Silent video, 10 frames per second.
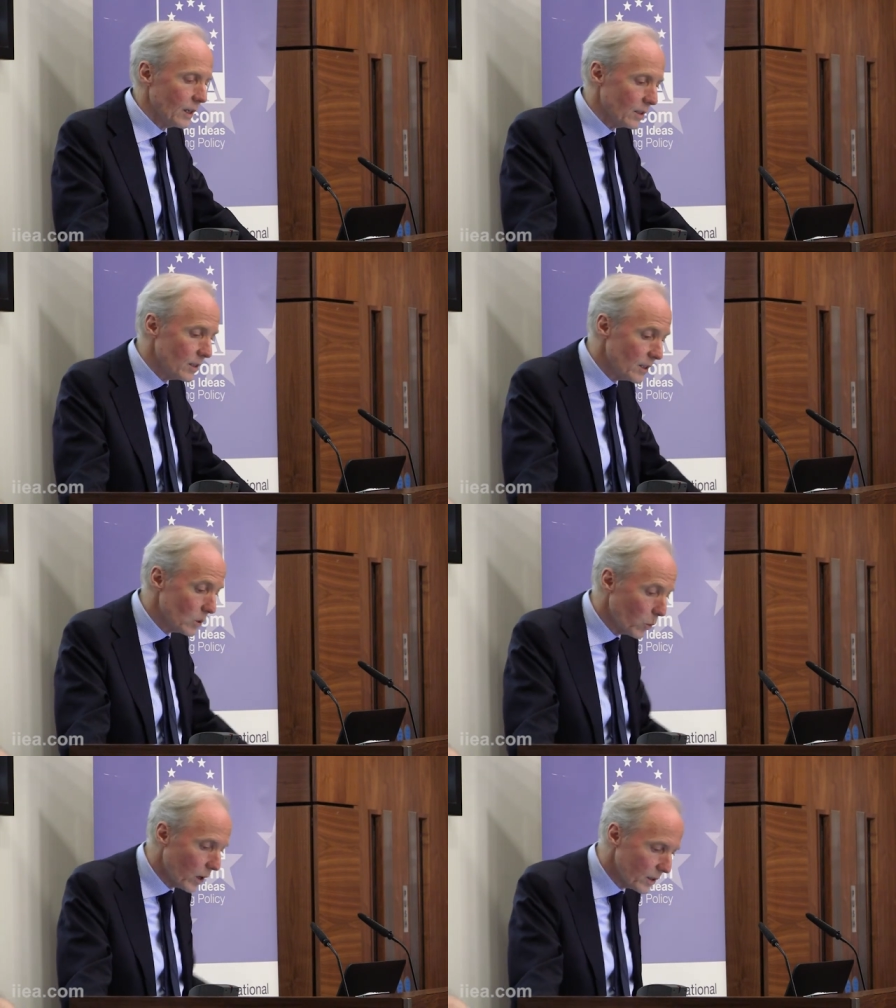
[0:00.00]
And this
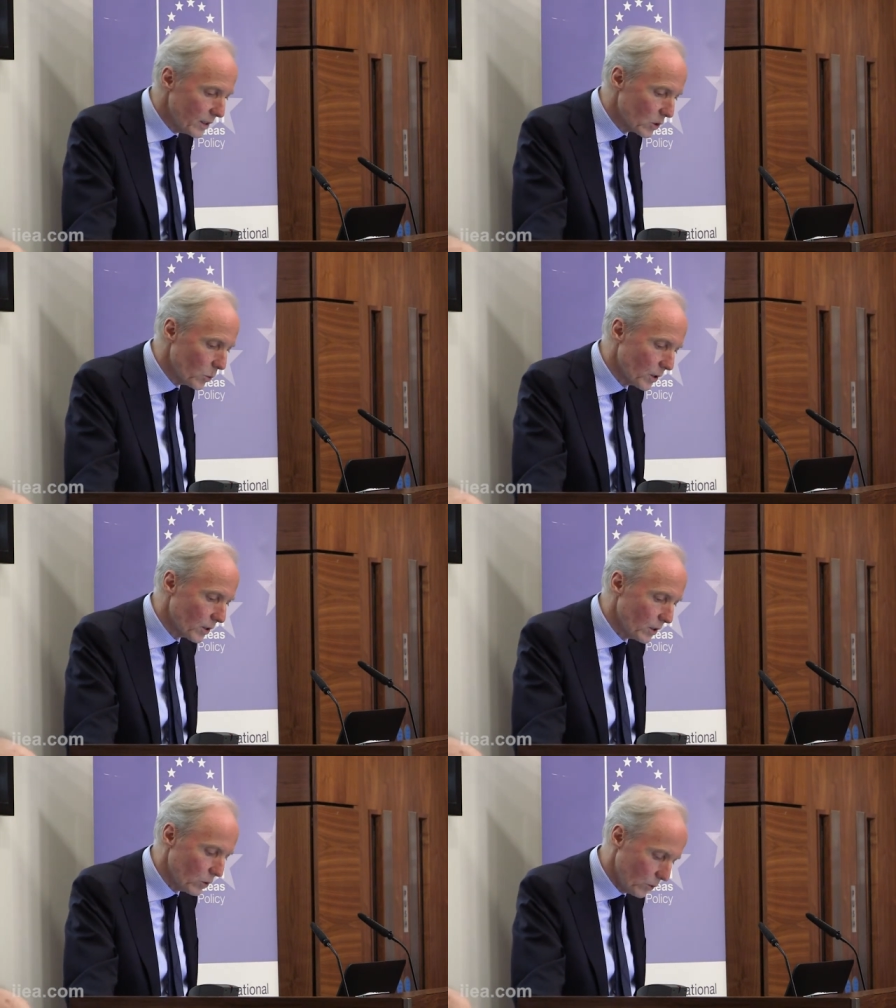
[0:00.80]
is why it's
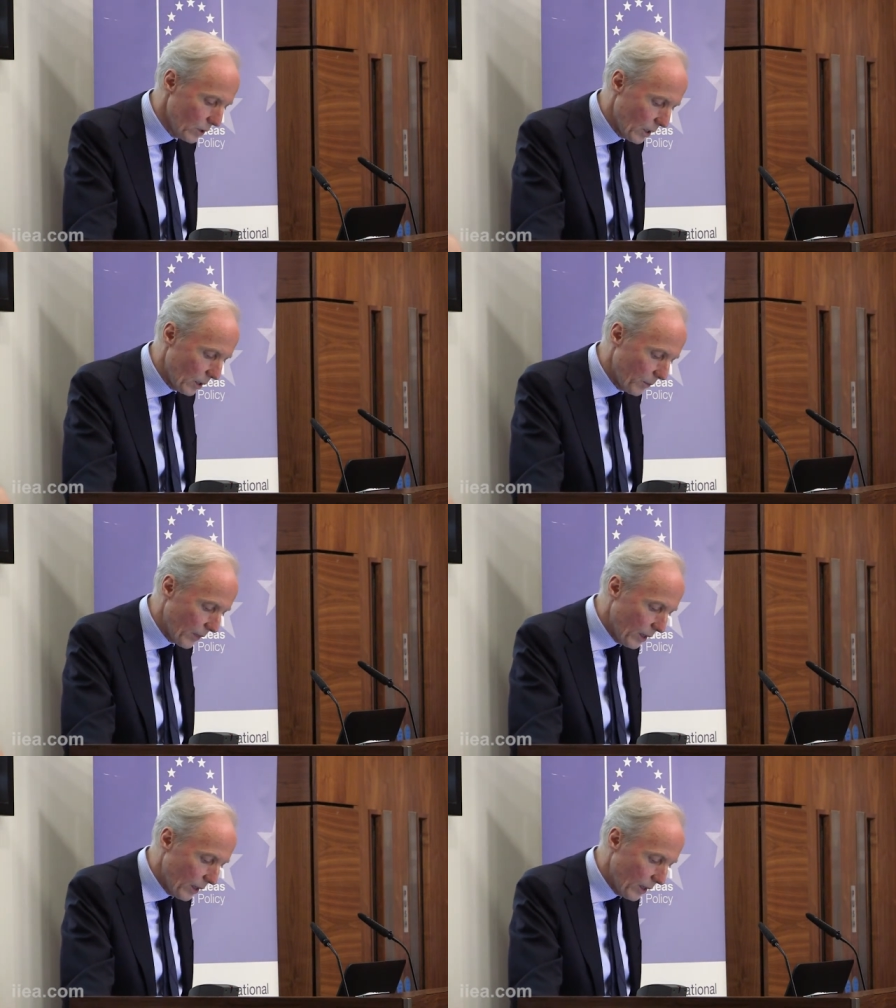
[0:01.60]
working today.